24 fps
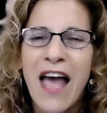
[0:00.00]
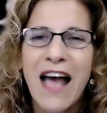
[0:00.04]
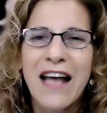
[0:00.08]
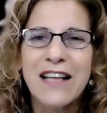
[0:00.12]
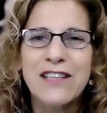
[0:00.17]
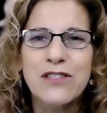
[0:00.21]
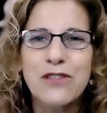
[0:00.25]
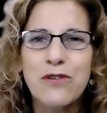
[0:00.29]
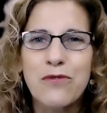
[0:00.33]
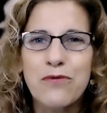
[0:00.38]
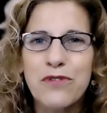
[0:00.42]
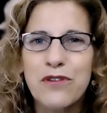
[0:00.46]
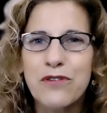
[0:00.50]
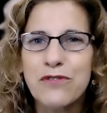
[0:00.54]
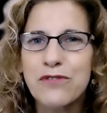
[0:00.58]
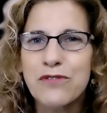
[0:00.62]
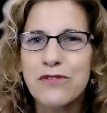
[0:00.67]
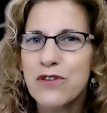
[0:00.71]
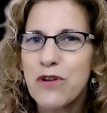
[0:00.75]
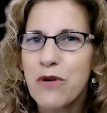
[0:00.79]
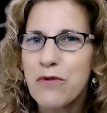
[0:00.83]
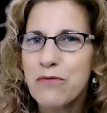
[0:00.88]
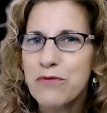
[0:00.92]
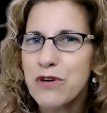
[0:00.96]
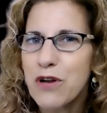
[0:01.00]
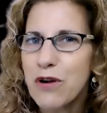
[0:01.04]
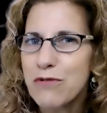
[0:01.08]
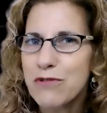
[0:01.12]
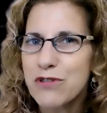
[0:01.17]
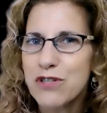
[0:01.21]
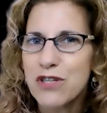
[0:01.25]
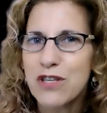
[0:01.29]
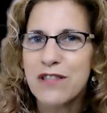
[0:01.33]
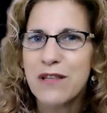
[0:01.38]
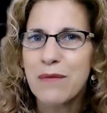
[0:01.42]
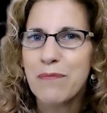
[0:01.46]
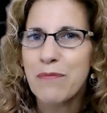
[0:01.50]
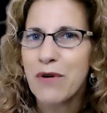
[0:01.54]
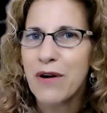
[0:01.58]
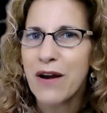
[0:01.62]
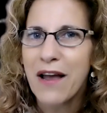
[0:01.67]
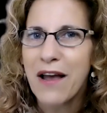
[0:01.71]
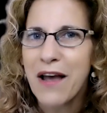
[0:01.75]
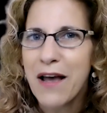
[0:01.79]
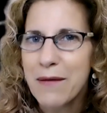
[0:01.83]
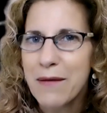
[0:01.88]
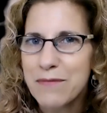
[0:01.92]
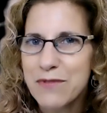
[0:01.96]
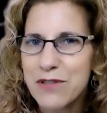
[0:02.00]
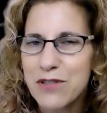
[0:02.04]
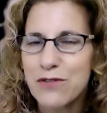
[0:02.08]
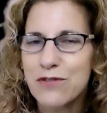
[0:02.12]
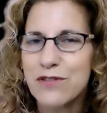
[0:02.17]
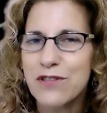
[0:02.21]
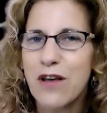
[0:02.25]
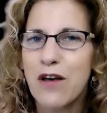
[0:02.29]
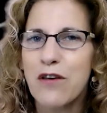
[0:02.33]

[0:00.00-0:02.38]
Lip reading: And so there's no notion that perhaps there's